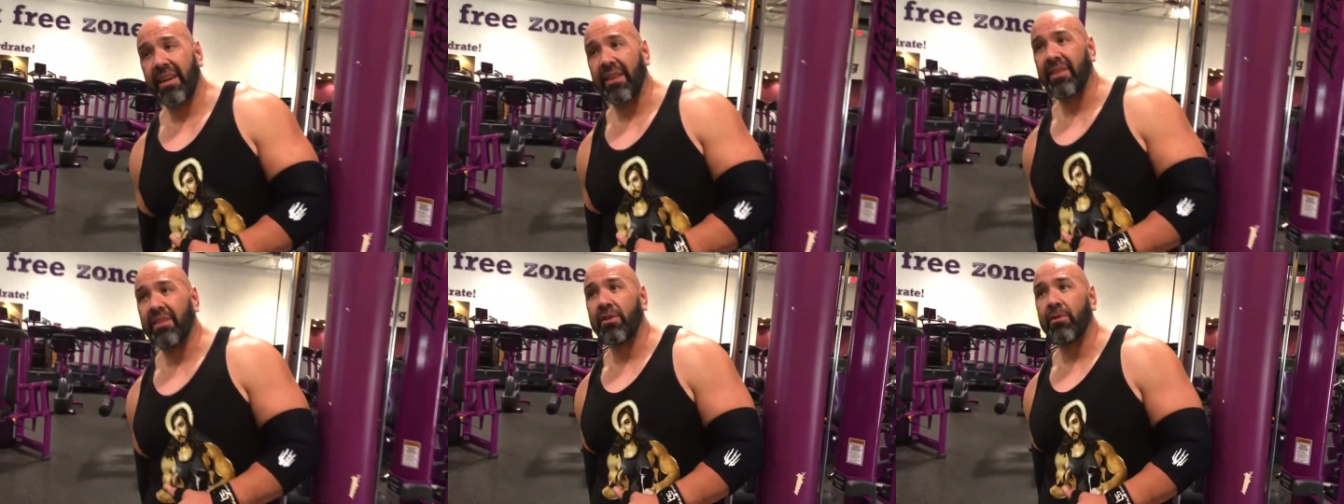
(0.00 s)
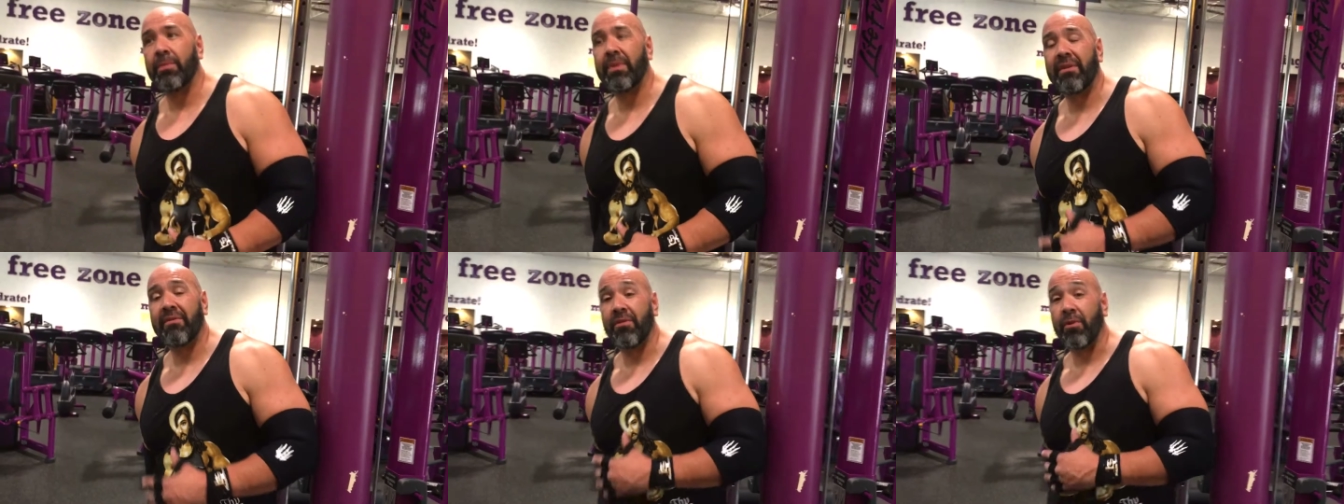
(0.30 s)
a little
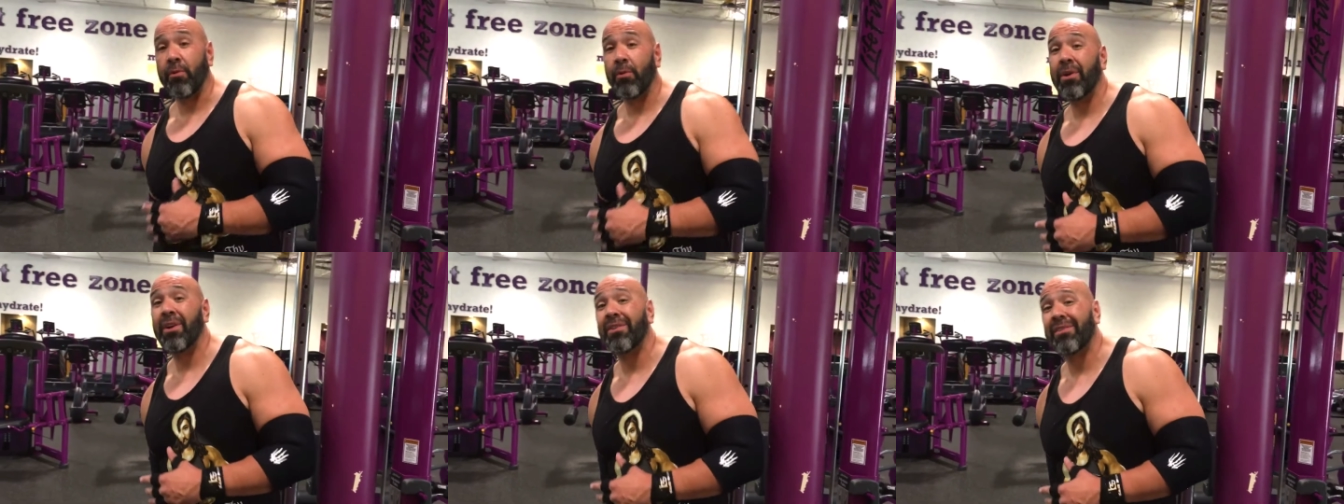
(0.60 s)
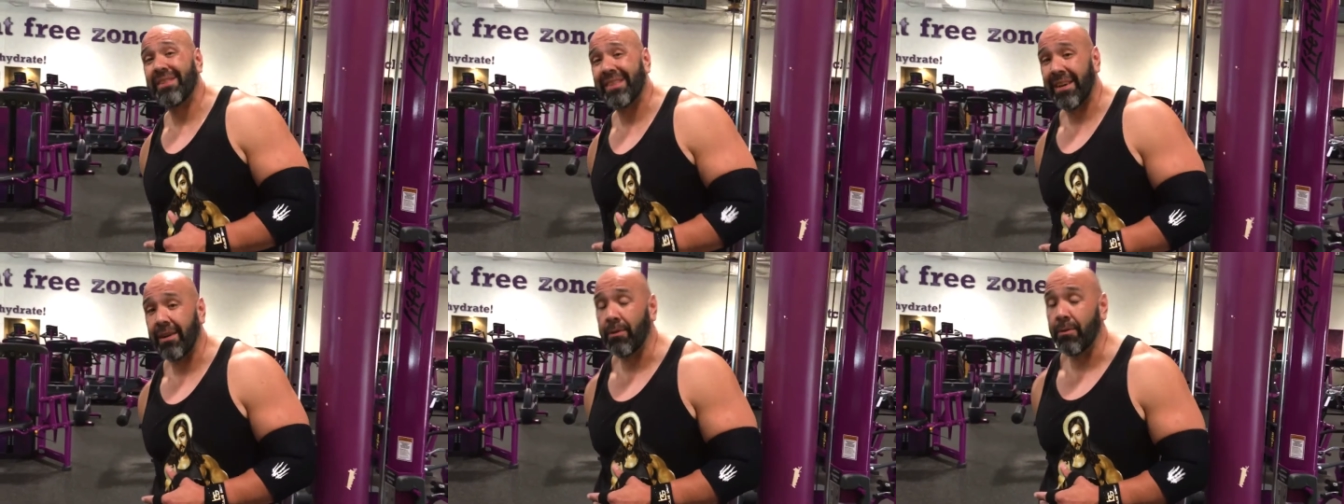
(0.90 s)
bit of the rear
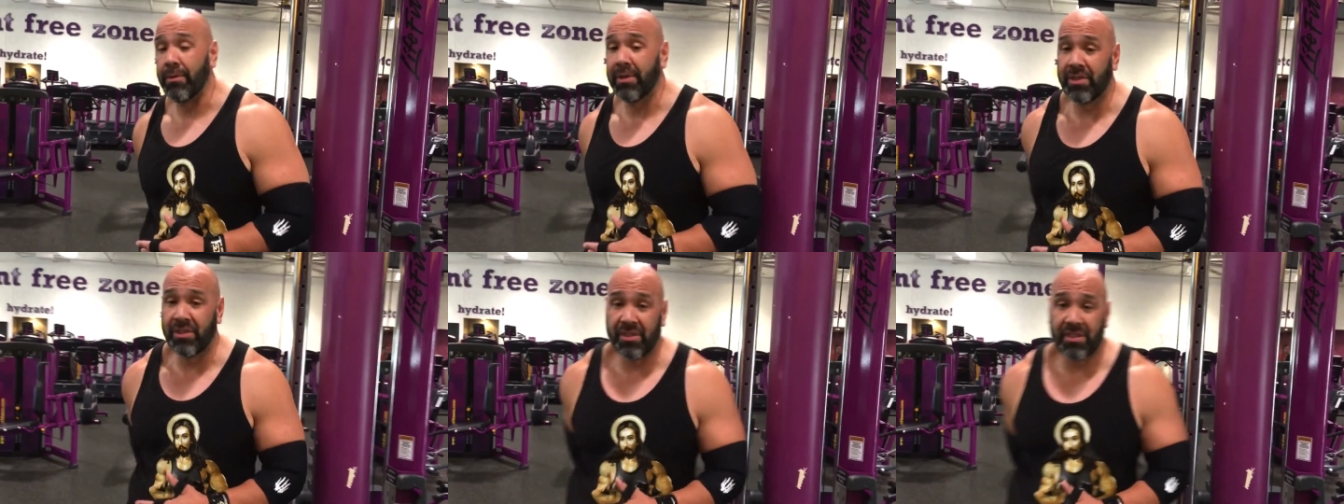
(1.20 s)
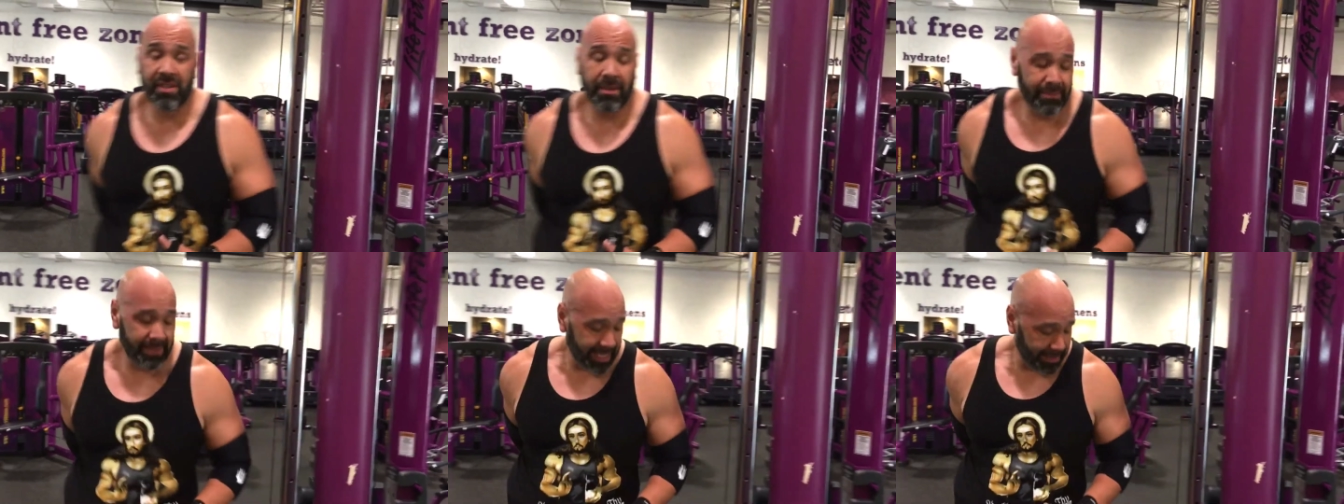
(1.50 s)
delt, which is
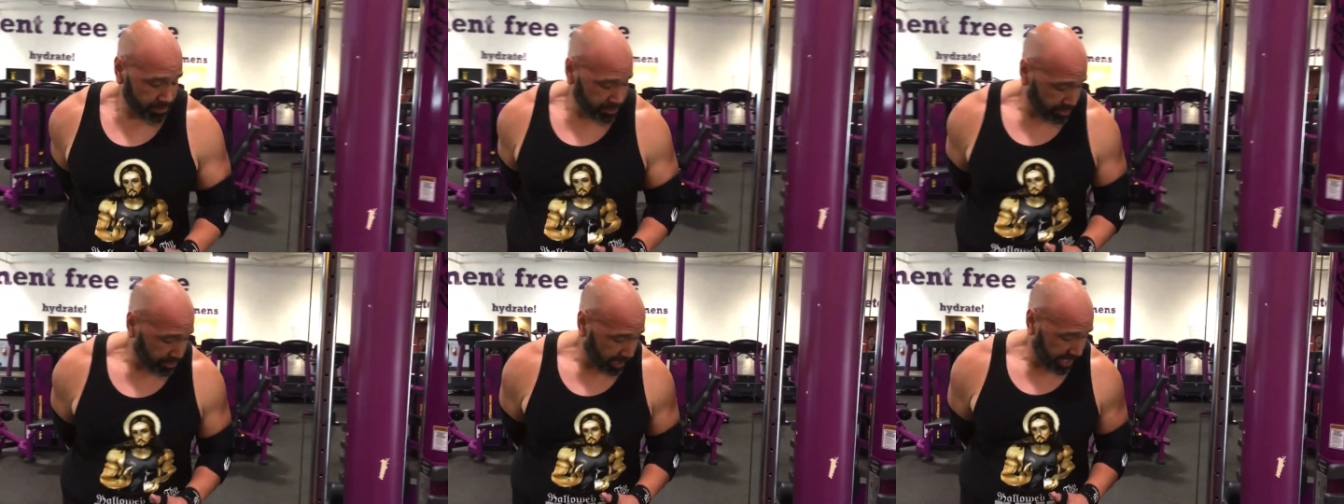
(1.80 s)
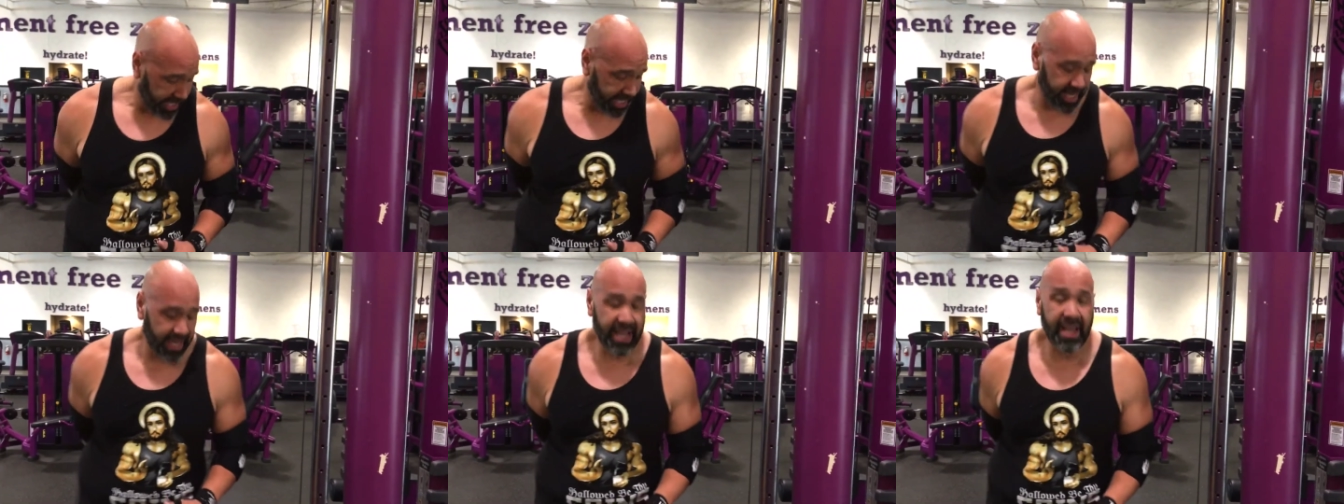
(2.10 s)
sometimes tricky
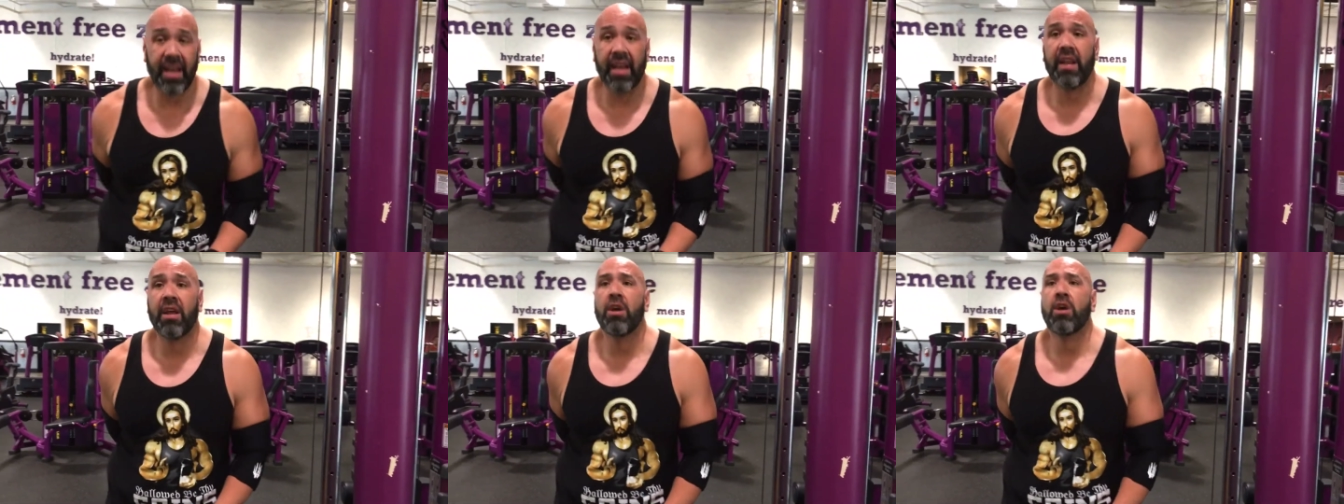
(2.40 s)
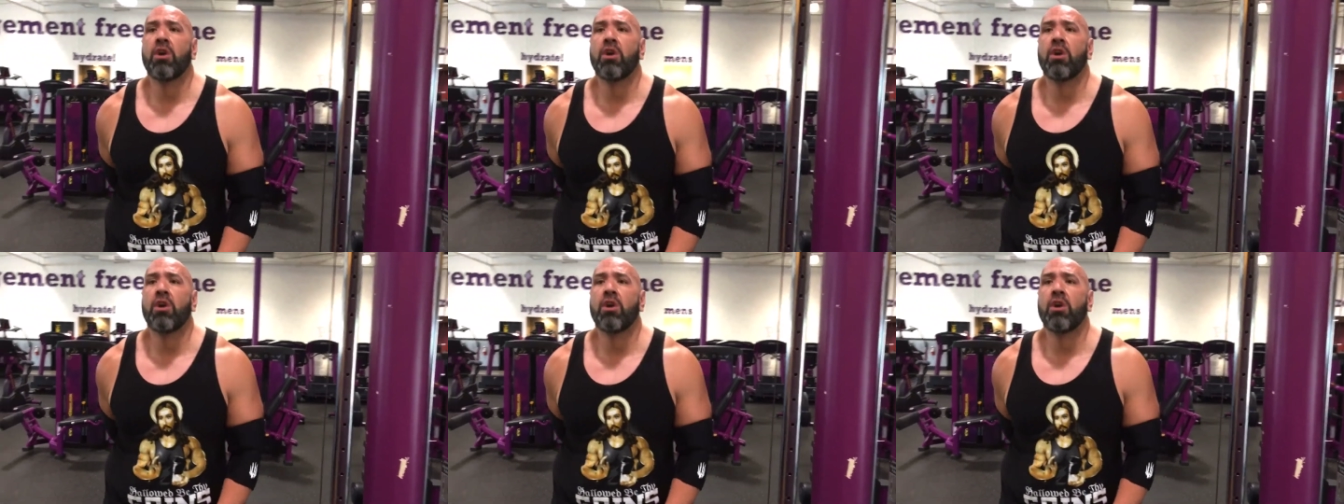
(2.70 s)
to hit.